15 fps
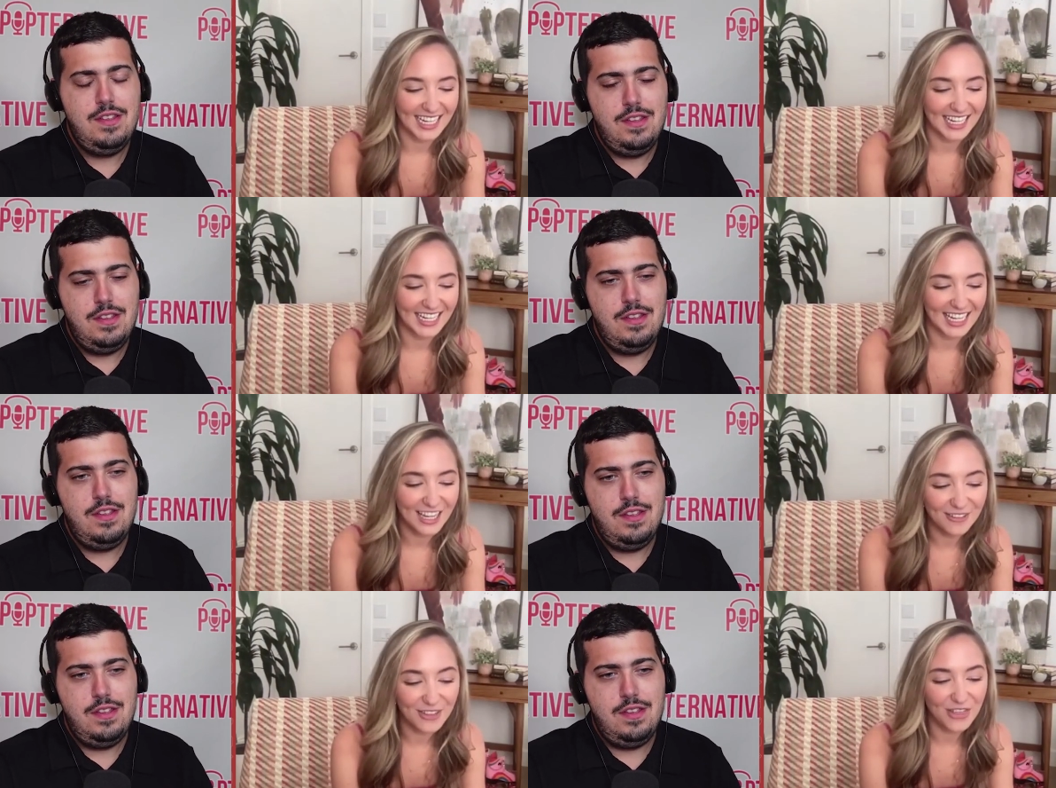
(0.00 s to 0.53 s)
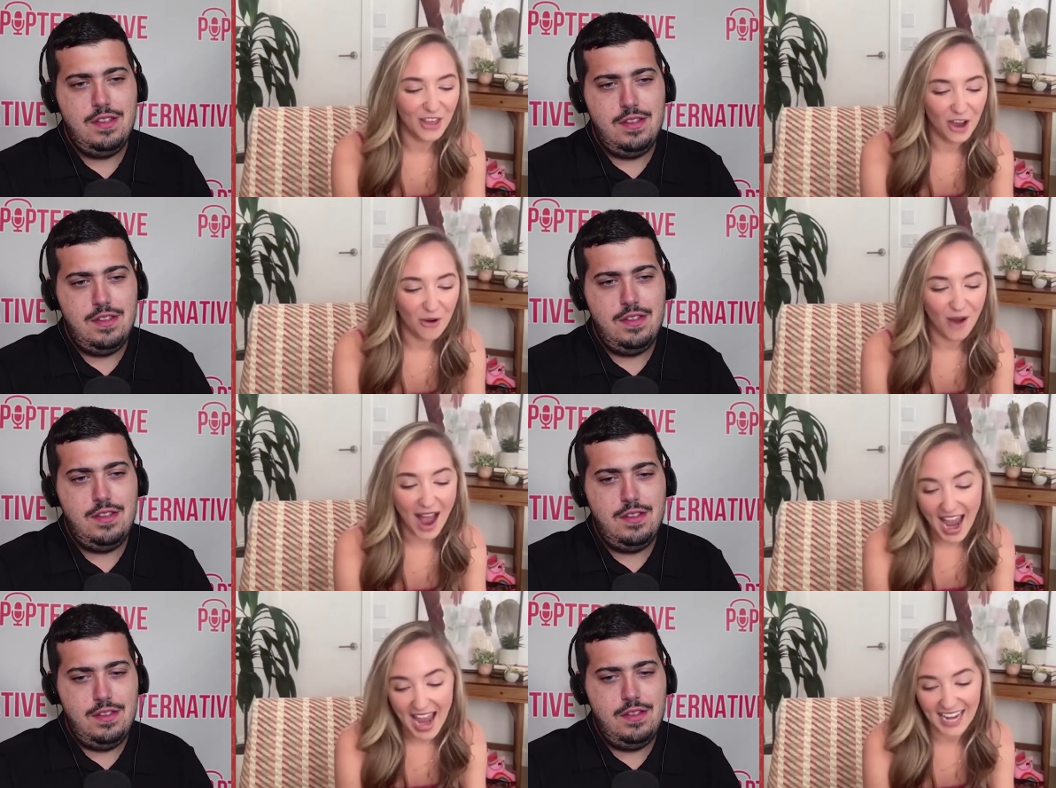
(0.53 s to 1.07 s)
Speaker 1: even though
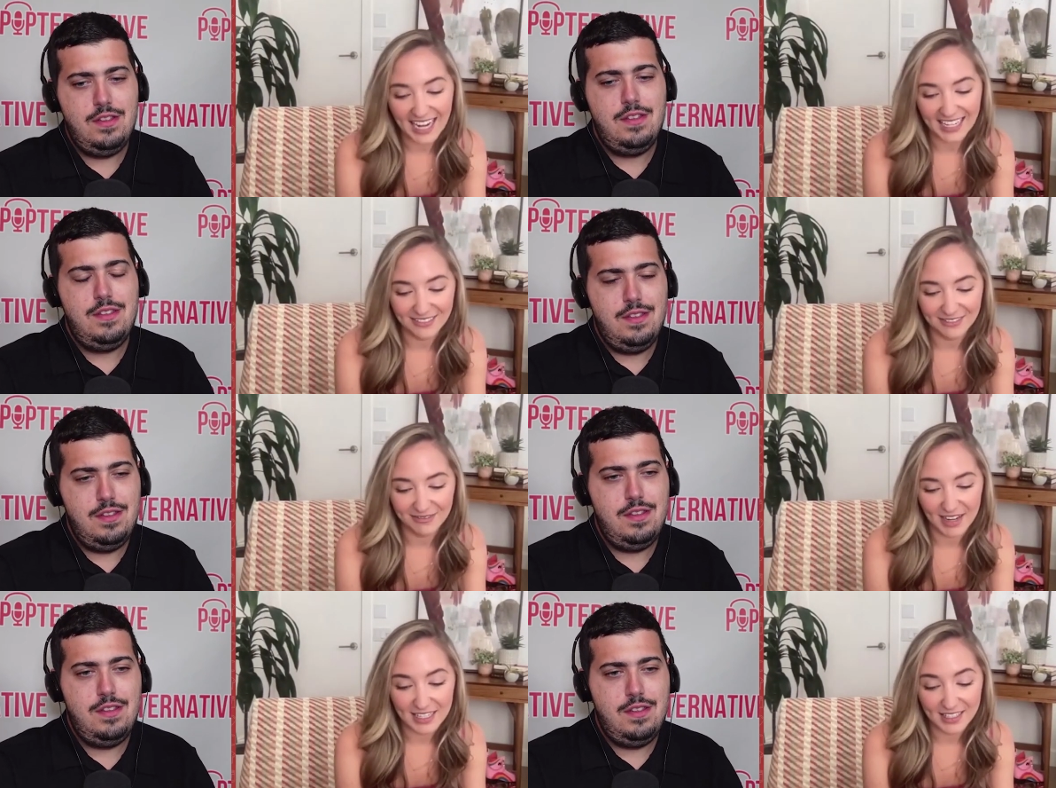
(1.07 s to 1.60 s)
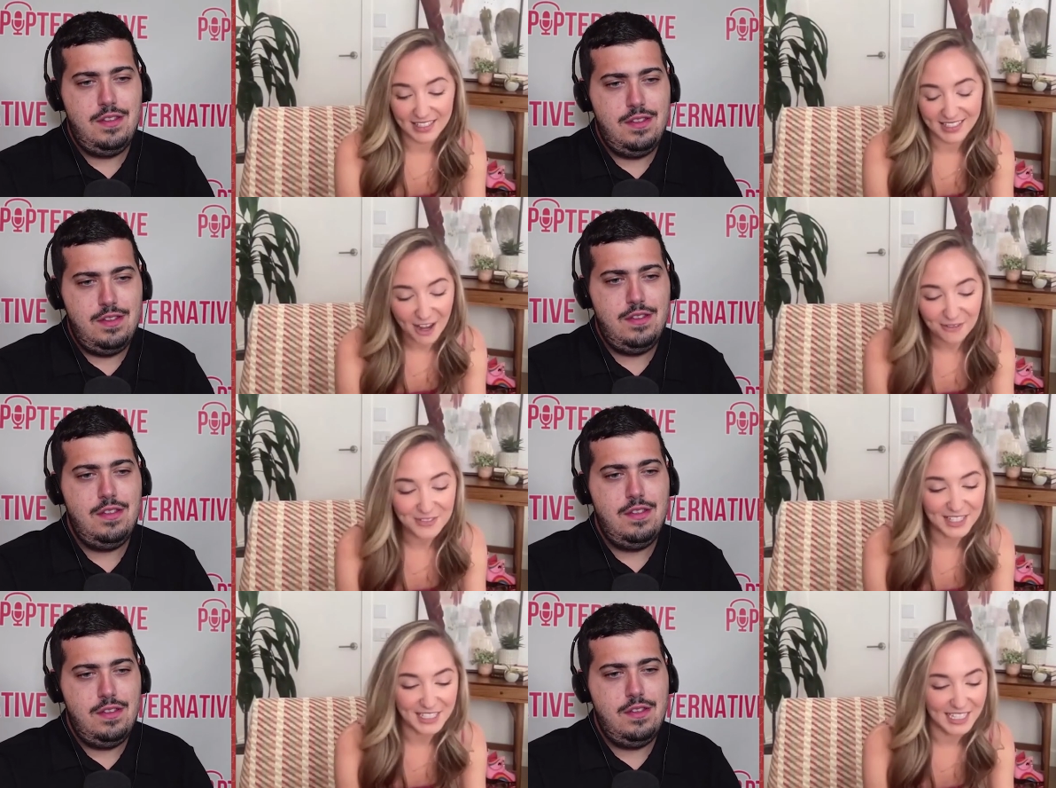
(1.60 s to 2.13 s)
I
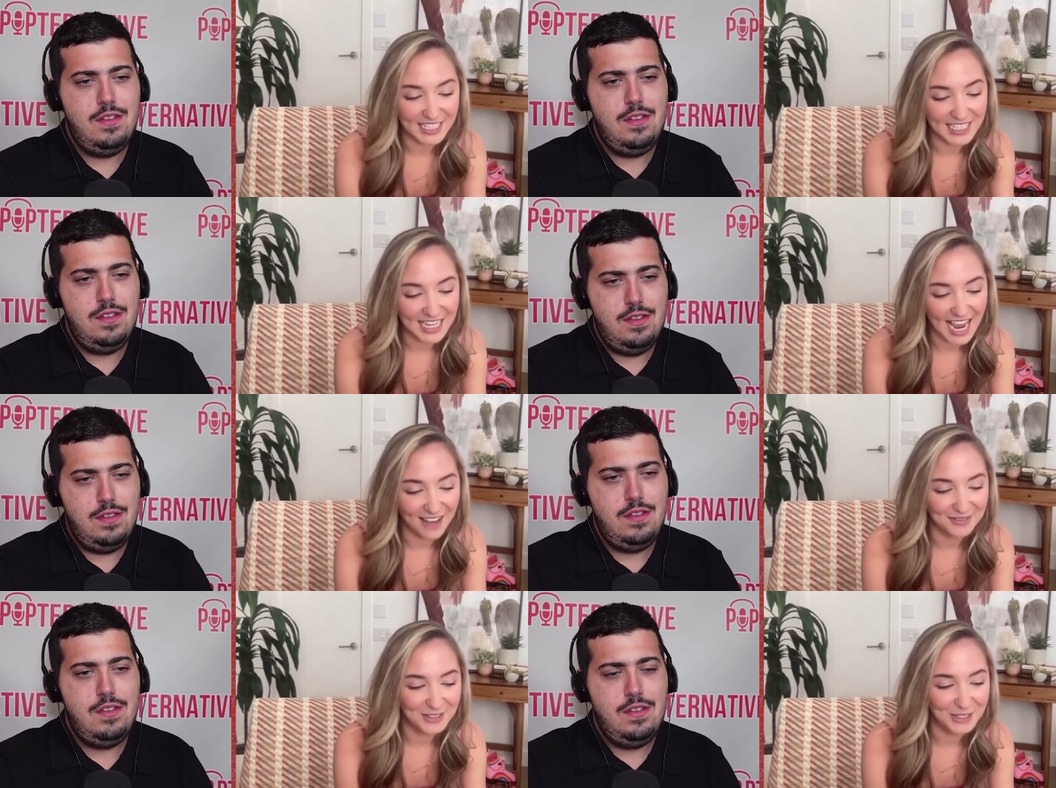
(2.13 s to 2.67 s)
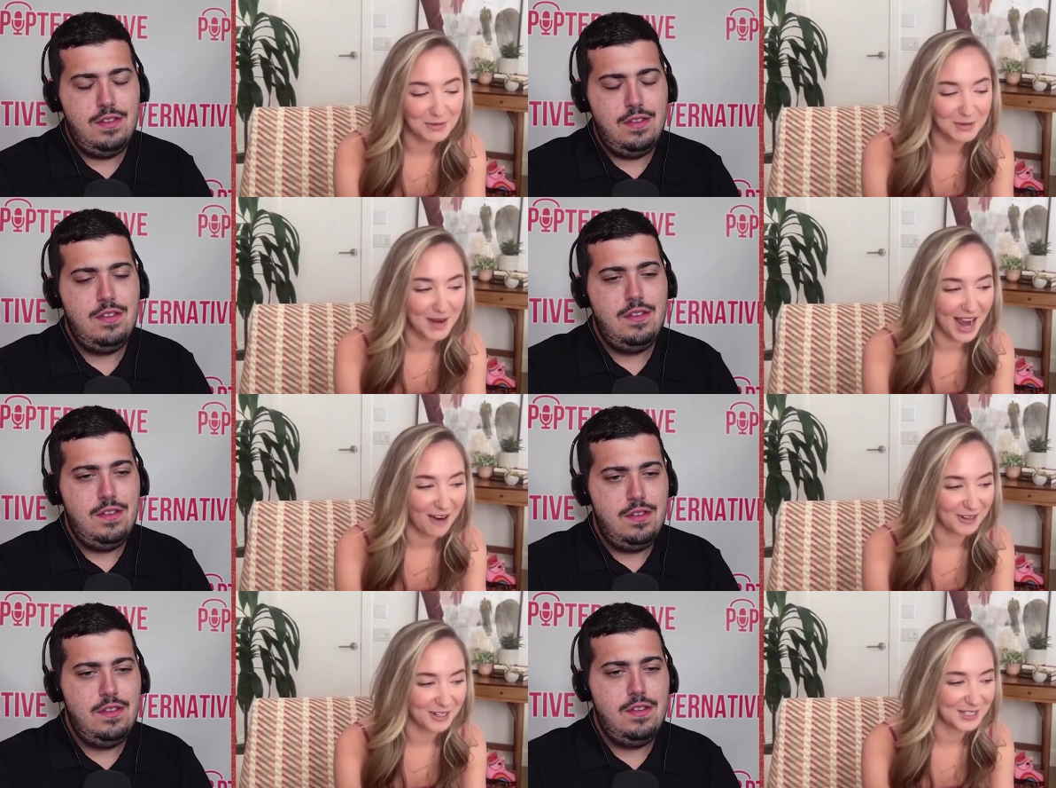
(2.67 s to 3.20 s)
myself didn't get to have
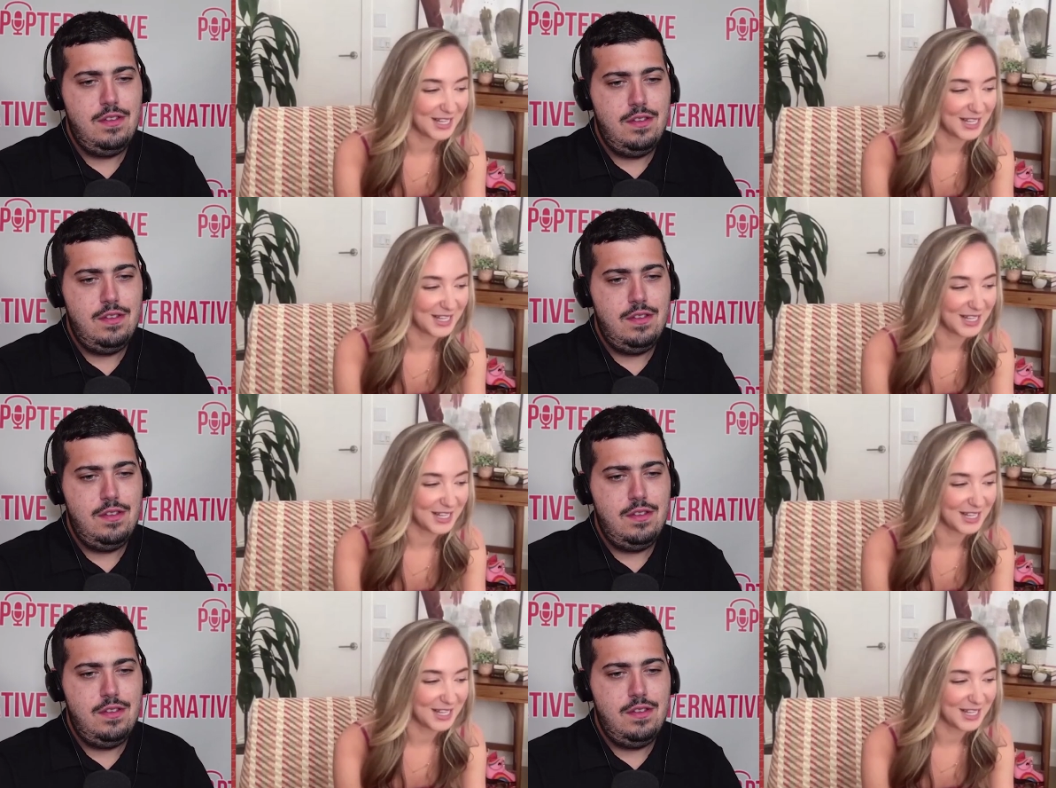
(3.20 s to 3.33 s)
superpowers,